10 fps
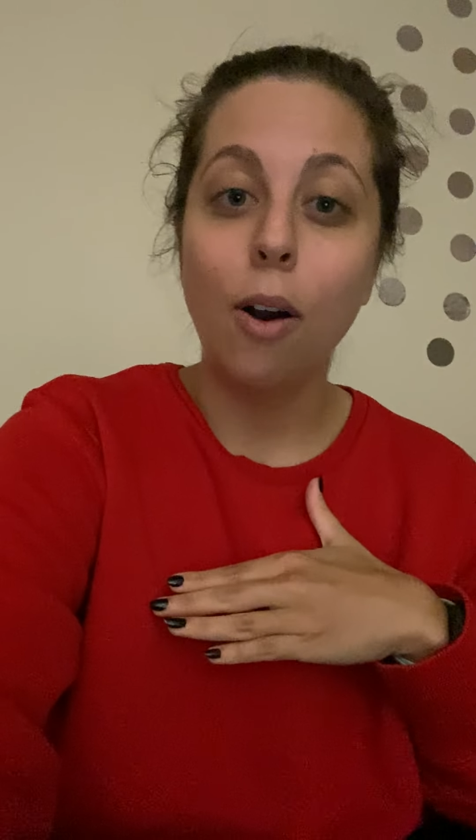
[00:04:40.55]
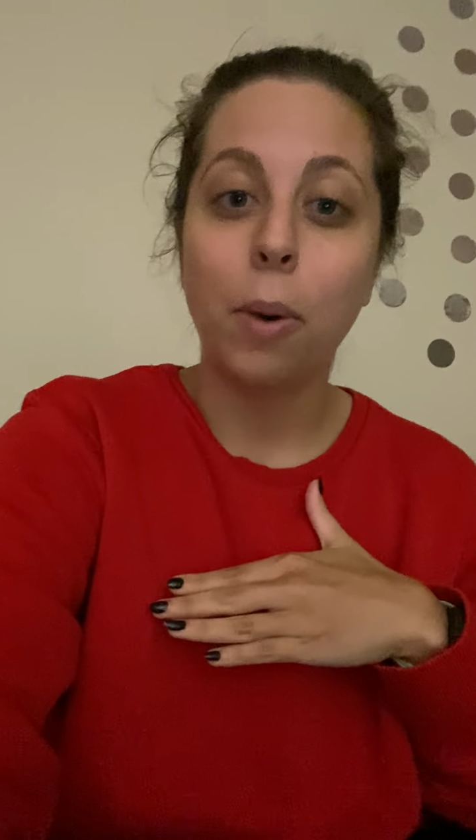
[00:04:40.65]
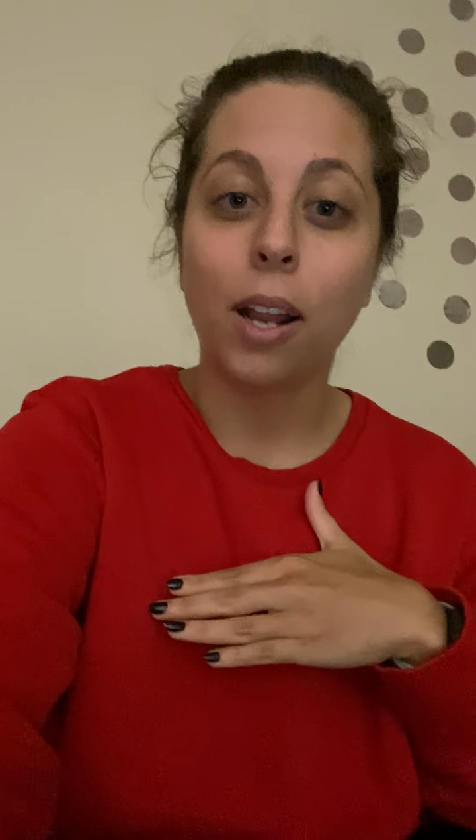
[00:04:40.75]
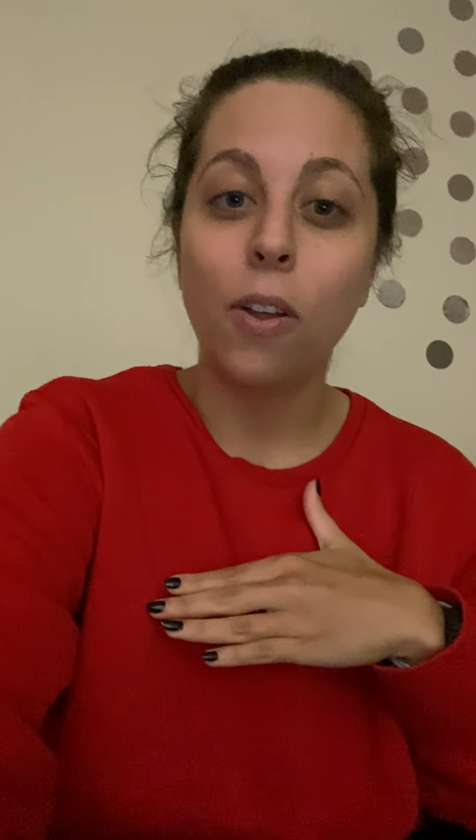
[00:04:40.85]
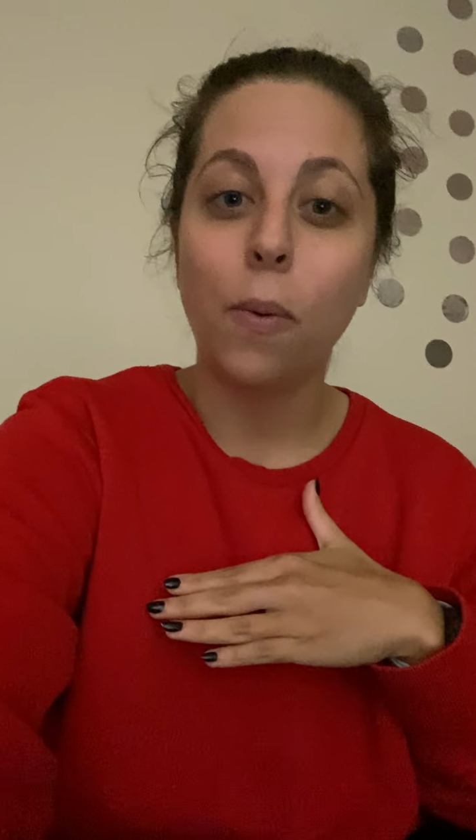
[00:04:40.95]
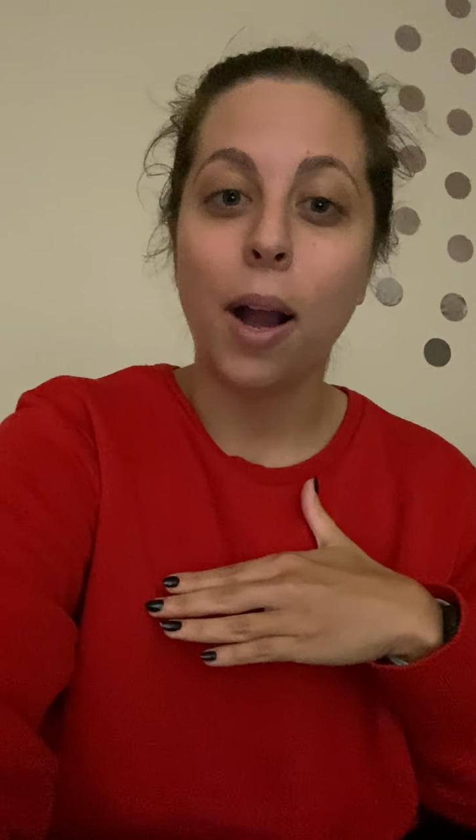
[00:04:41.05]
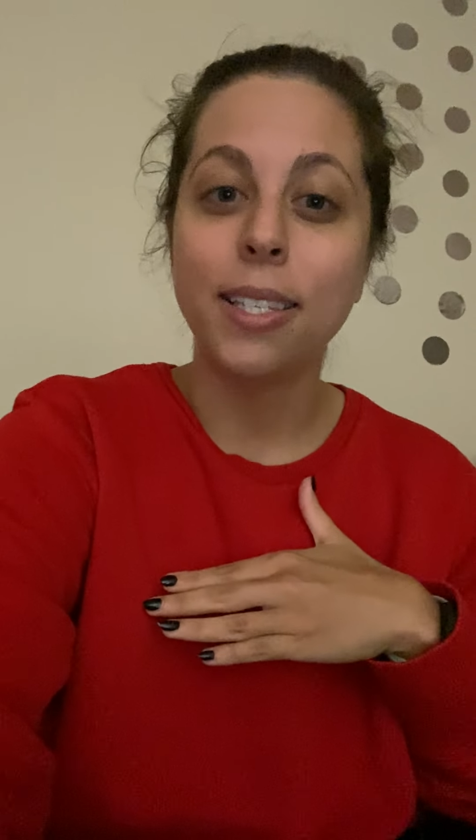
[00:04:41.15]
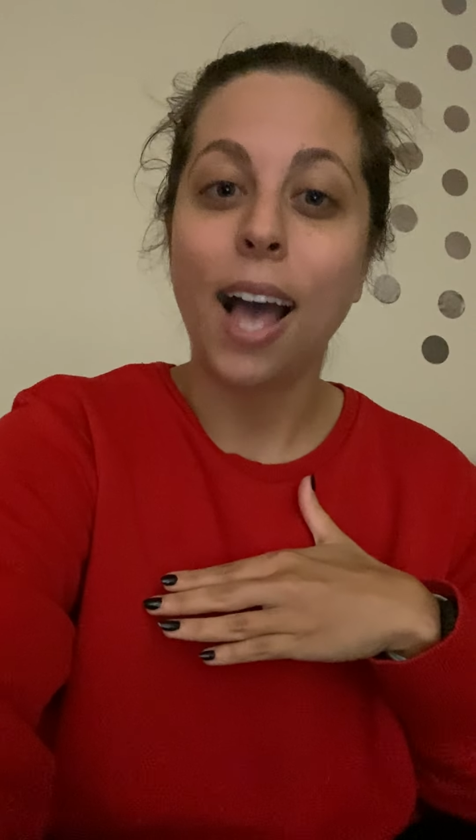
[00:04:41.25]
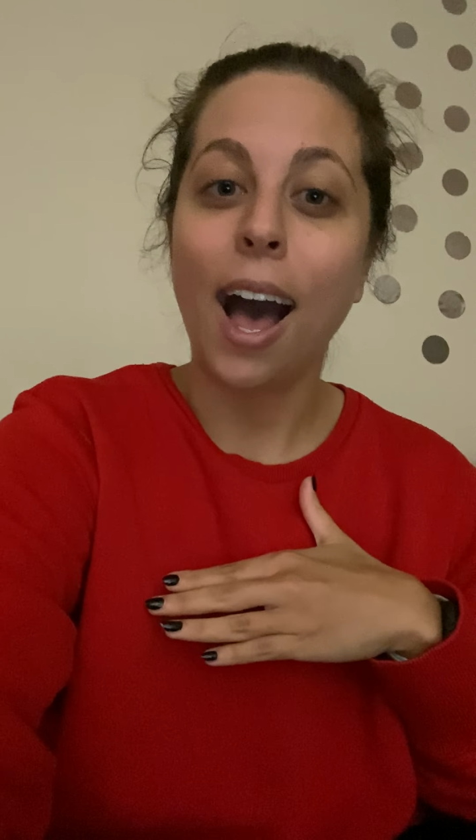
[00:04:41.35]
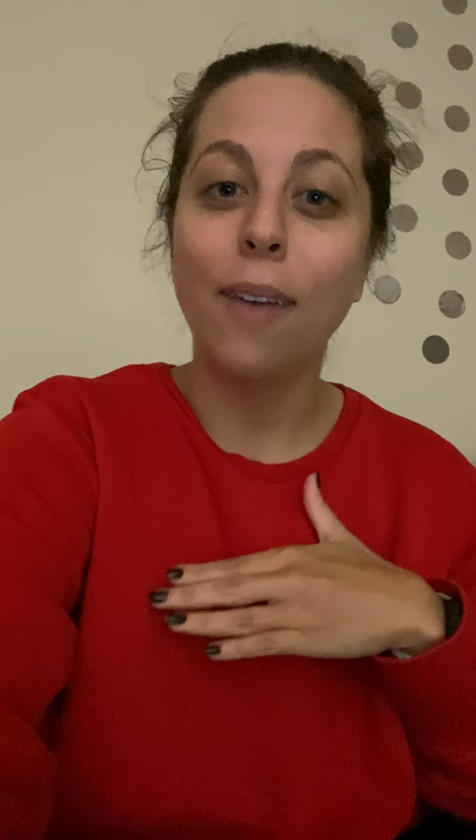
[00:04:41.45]
But otherwise,
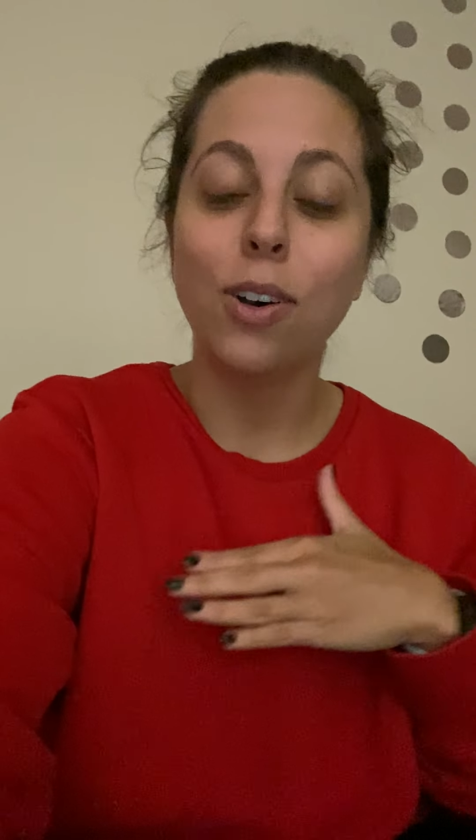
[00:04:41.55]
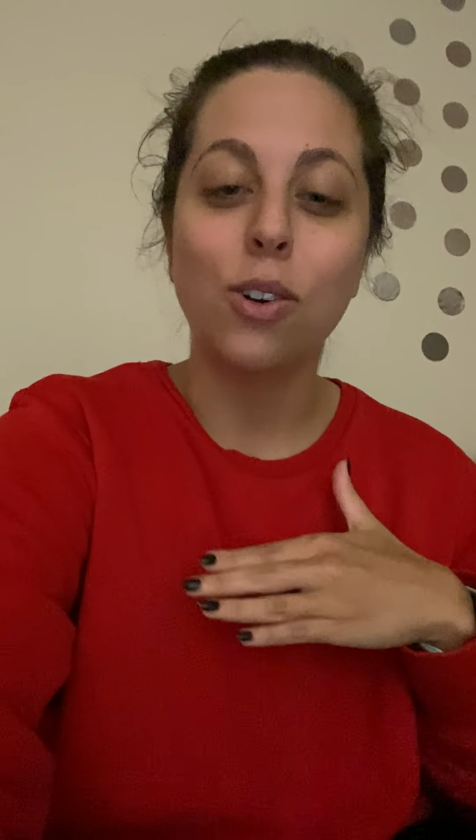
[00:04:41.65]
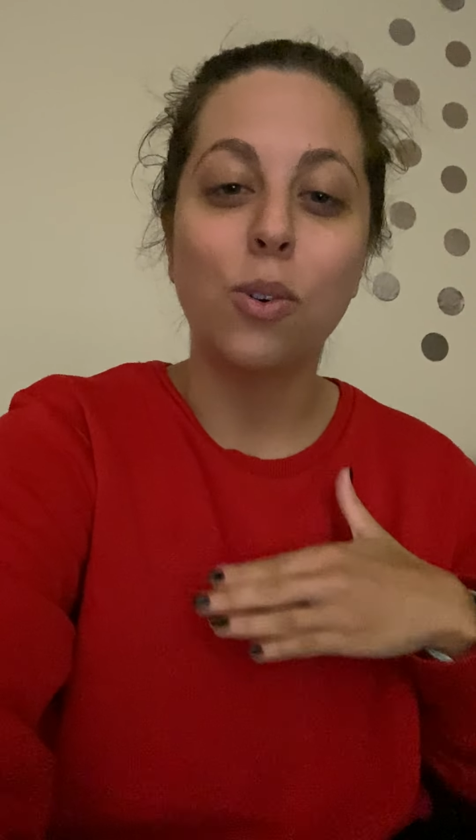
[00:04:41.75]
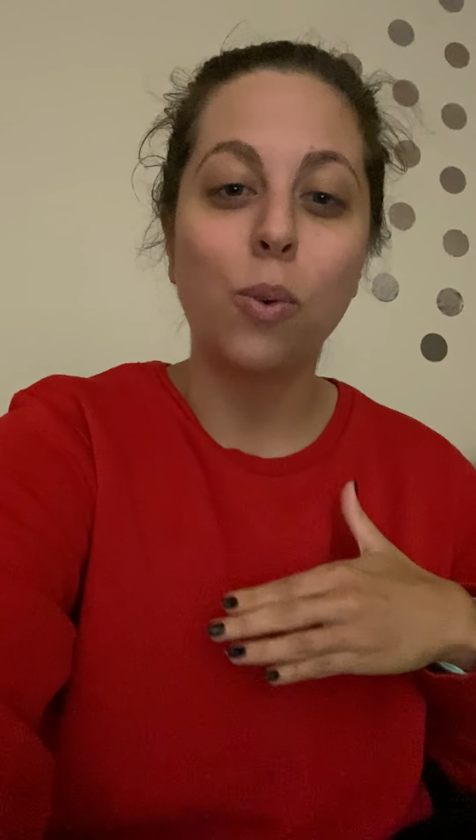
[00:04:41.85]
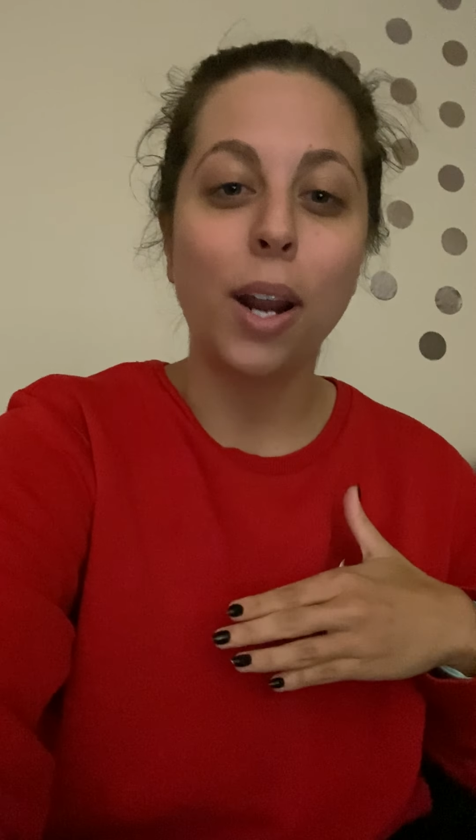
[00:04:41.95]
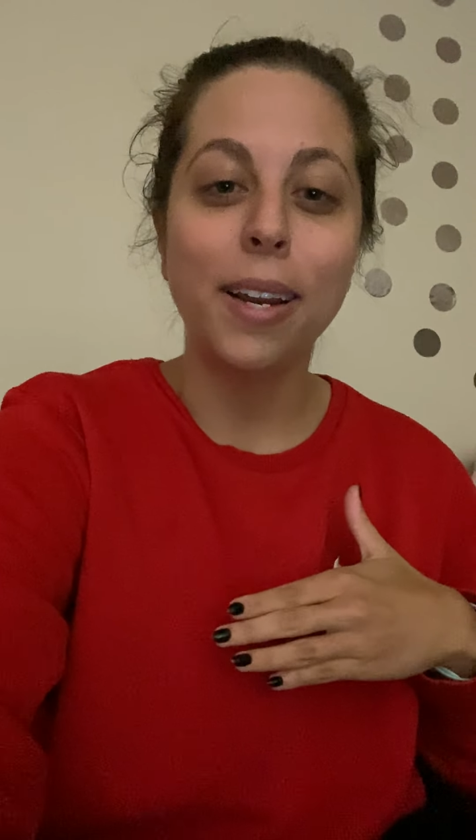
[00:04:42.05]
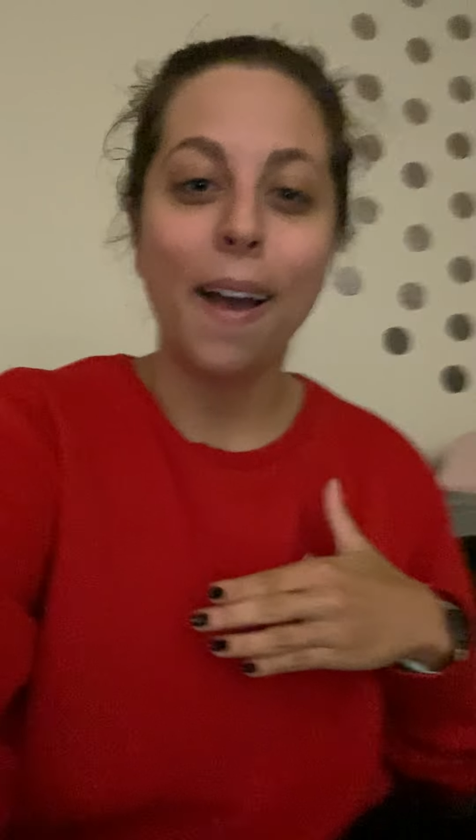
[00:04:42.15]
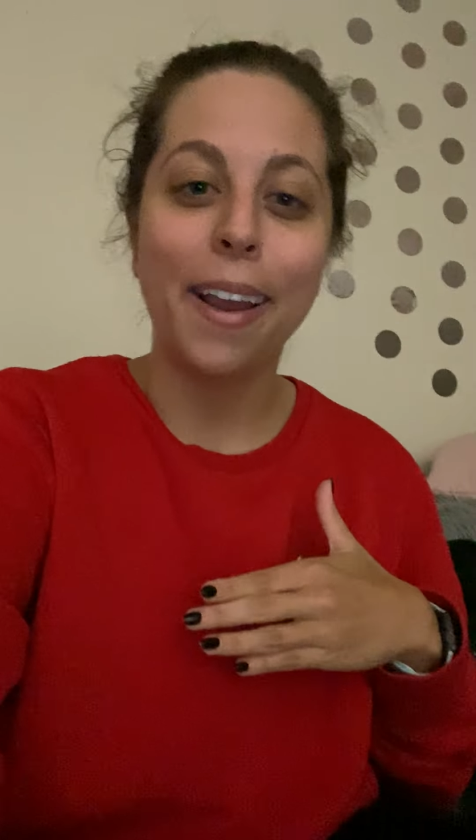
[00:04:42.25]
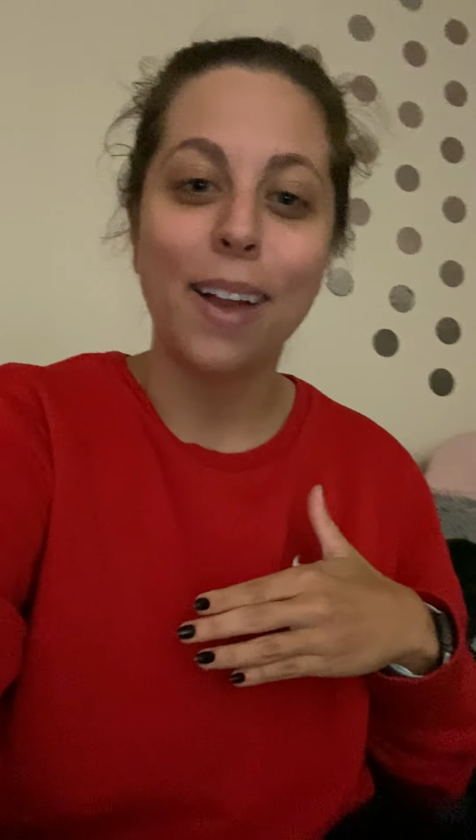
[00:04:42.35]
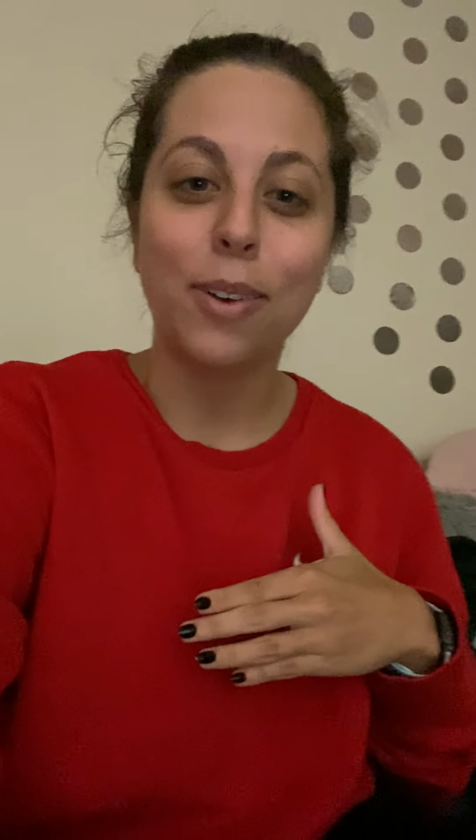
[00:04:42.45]
have a great
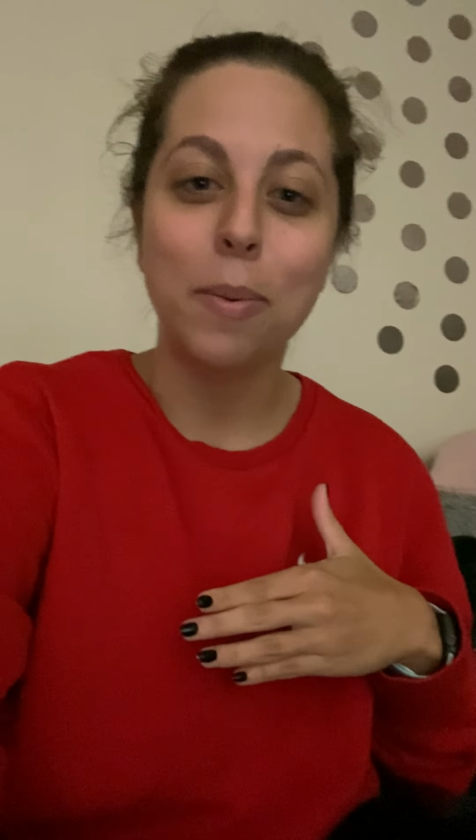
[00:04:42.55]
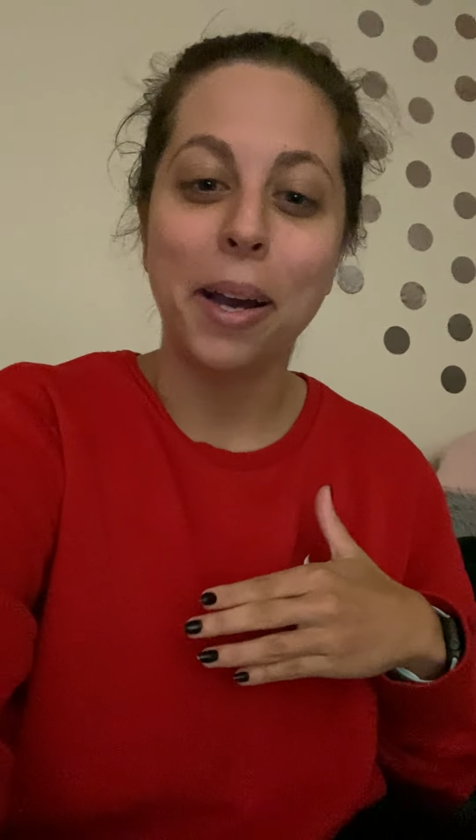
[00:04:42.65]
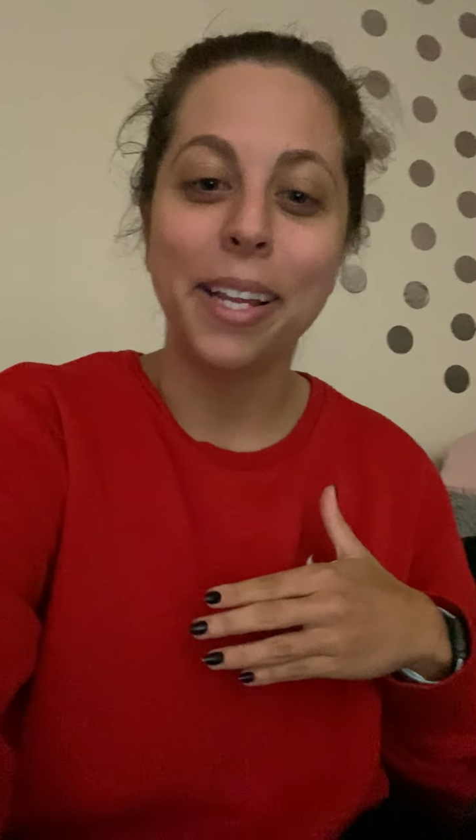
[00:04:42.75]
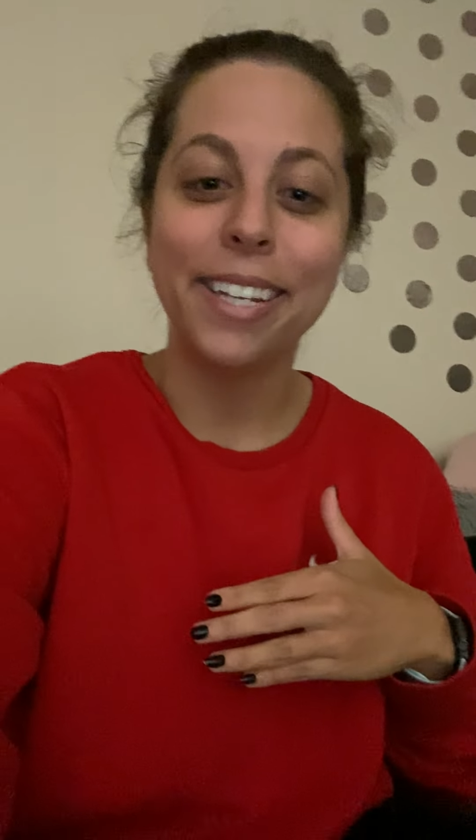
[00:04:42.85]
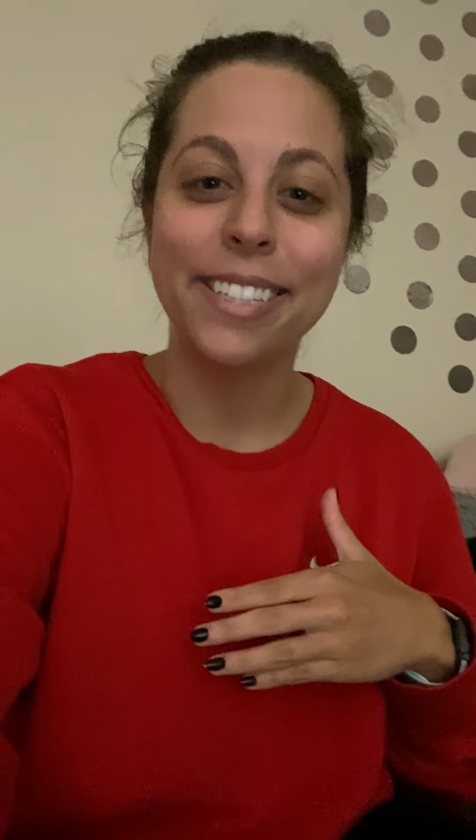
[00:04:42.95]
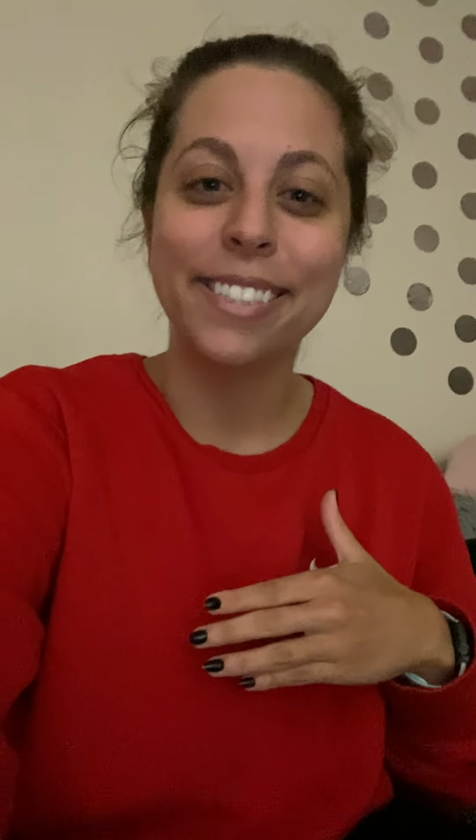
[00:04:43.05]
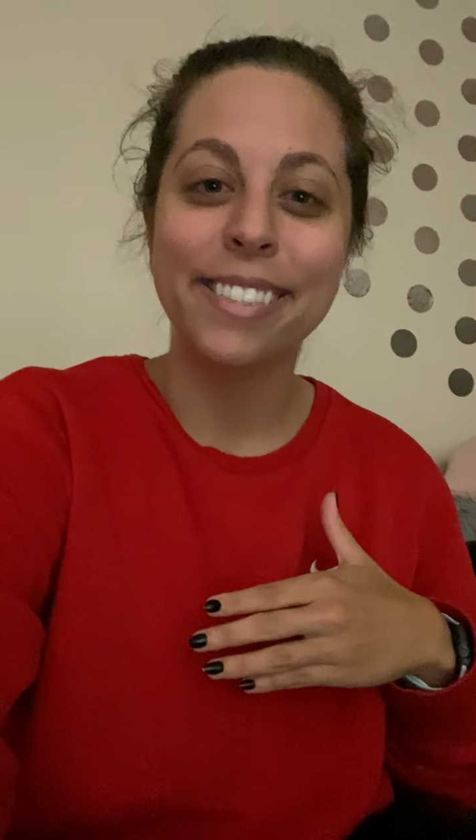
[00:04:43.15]
night, everybody.